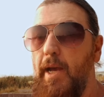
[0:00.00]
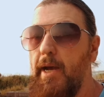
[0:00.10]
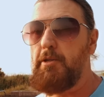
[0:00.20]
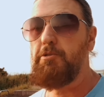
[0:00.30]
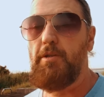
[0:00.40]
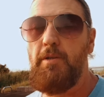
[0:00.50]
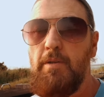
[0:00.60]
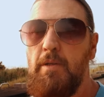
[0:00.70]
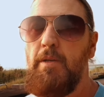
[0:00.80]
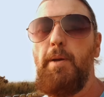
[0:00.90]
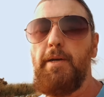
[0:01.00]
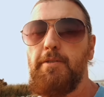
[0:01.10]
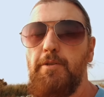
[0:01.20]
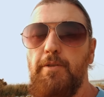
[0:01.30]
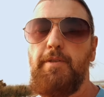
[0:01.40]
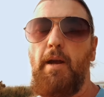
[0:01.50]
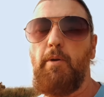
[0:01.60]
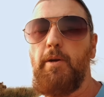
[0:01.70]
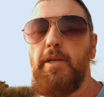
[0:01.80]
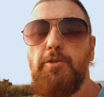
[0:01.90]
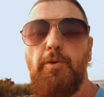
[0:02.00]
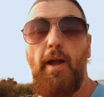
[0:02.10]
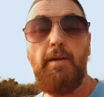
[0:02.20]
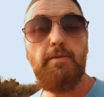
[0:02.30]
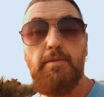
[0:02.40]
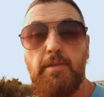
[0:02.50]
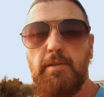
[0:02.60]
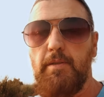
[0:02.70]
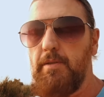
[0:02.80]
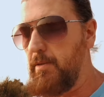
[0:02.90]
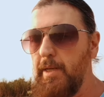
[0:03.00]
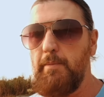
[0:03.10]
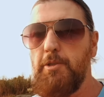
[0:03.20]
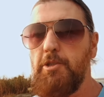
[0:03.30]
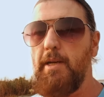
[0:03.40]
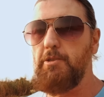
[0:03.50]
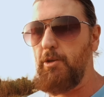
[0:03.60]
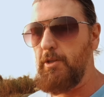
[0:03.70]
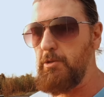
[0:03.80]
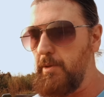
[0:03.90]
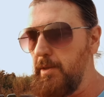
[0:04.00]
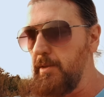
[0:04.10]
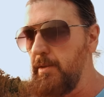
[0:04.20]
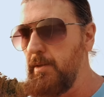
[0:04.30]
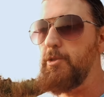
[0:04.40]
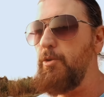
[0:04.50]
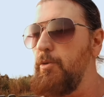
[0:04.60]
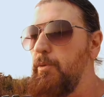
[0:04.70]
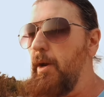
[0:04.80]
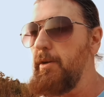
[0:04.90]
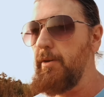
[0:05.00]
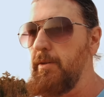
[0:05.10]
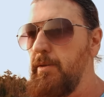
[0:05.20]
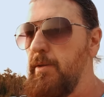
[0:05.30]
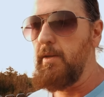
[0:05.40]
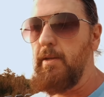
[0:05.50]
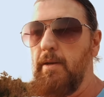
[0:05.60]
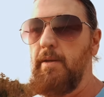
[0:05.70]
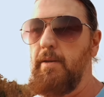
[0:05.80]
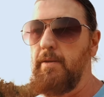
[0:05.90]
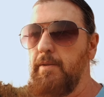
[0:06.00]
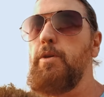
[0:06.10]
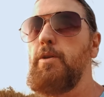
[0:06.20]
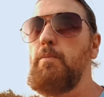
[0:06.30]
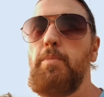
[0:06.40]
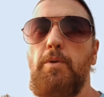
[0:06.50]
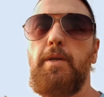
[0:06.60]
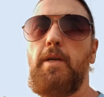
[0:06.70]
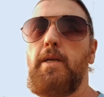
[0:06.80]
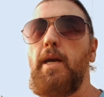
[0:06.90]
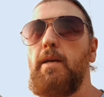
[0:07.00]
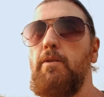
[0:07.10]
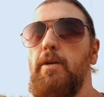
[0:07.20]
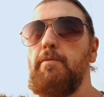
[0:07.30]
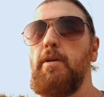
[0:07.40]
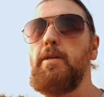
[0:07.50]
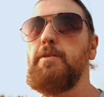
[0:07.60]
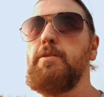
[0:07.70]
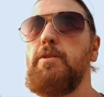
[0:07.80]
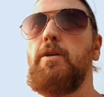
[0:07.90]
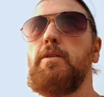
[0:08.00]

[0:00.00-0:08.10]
the action that better serves our interests. My name's Chad Joshua, and I'm a songwriter, and I'm working on building a catalog of 100